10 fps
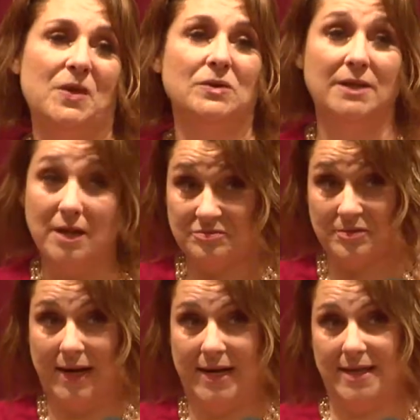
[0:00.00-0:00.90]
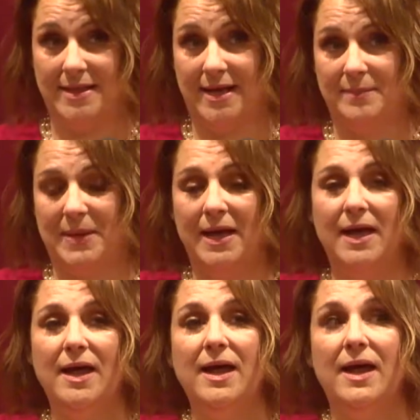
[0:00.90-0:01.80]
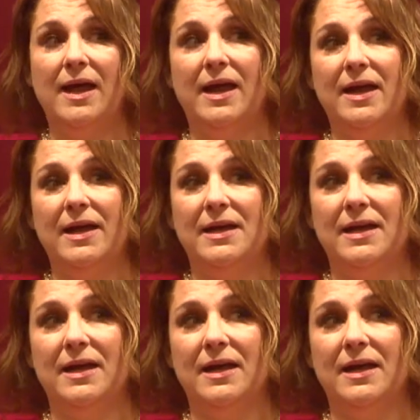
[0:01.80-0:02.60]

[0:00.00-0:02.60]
love writing them. And